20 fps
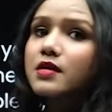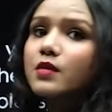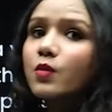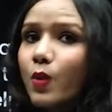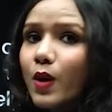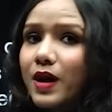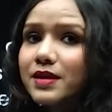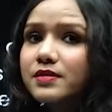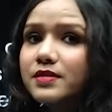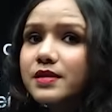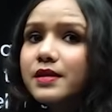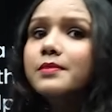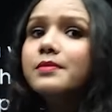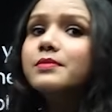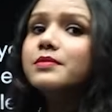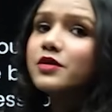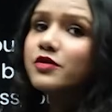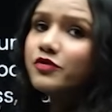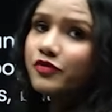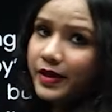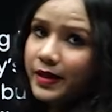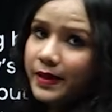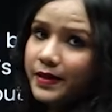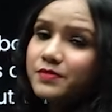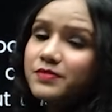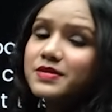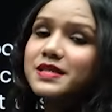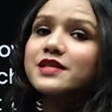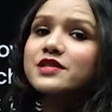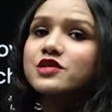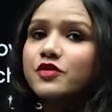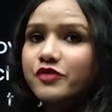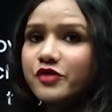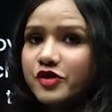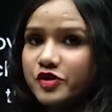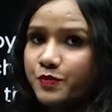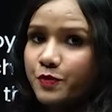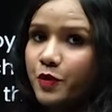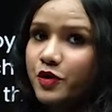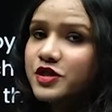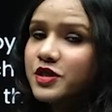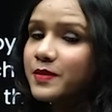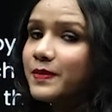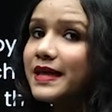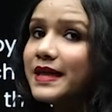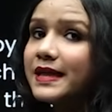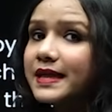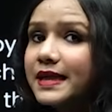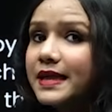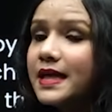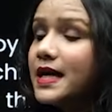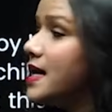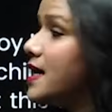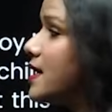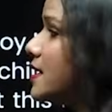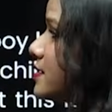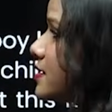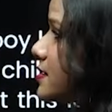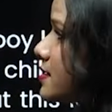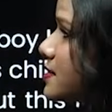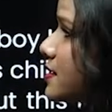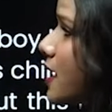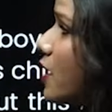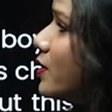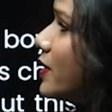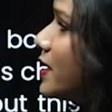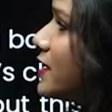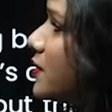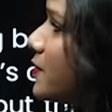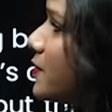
one theme, freedom, sense of responsibility. This is how in the